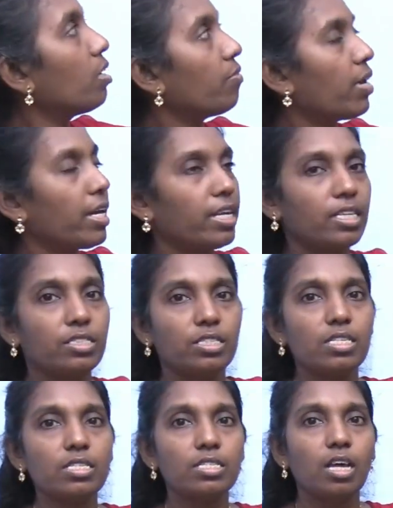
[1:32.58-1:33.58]

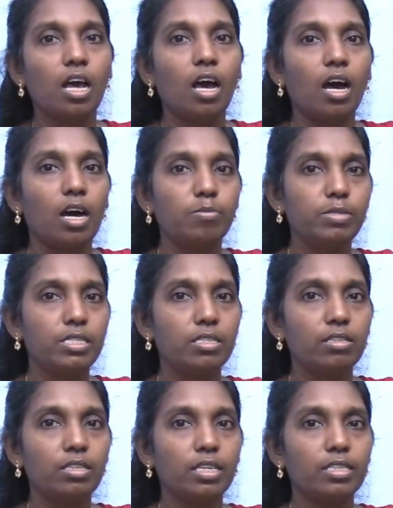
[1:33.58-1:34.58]
variations
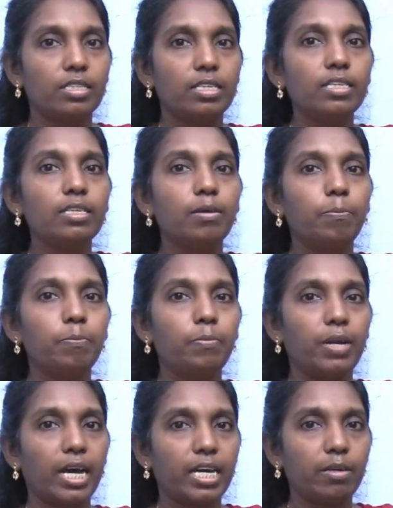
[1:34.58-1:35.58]
observed in the
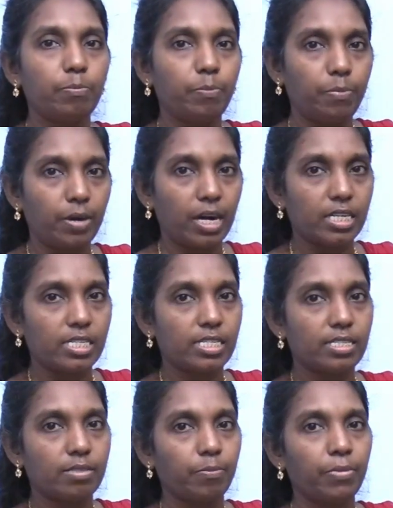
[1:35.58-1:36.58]
plant
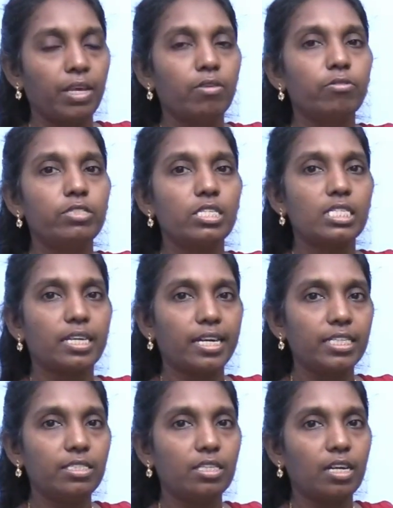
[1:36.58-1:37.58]
parts which is
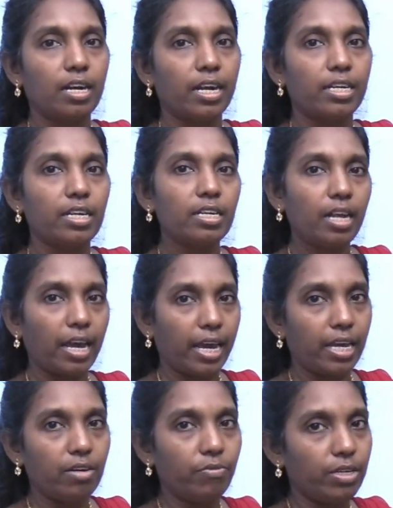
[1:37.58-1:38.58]
regenerated
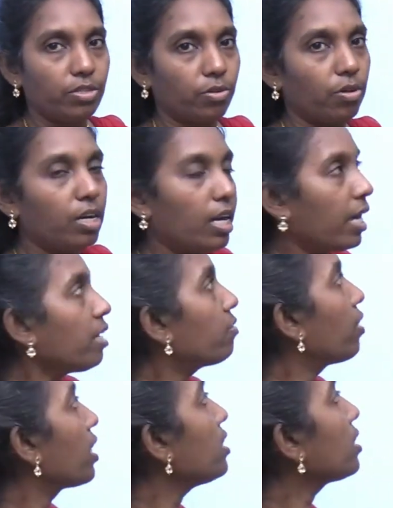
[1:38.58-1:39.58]
in vitro.
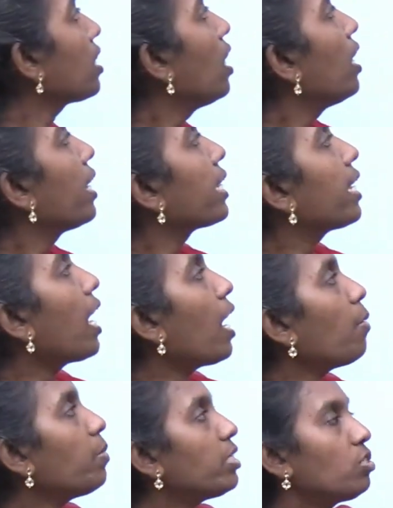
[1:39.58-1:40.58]
Likewise,
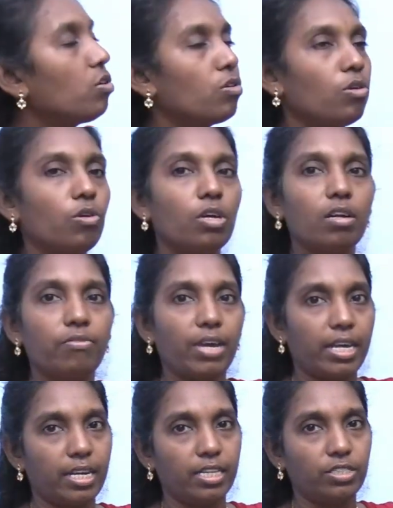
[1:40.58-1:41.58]
gametoclonal
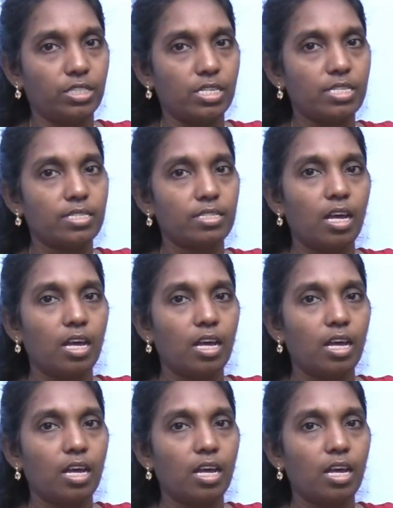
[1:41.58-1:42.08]
variations,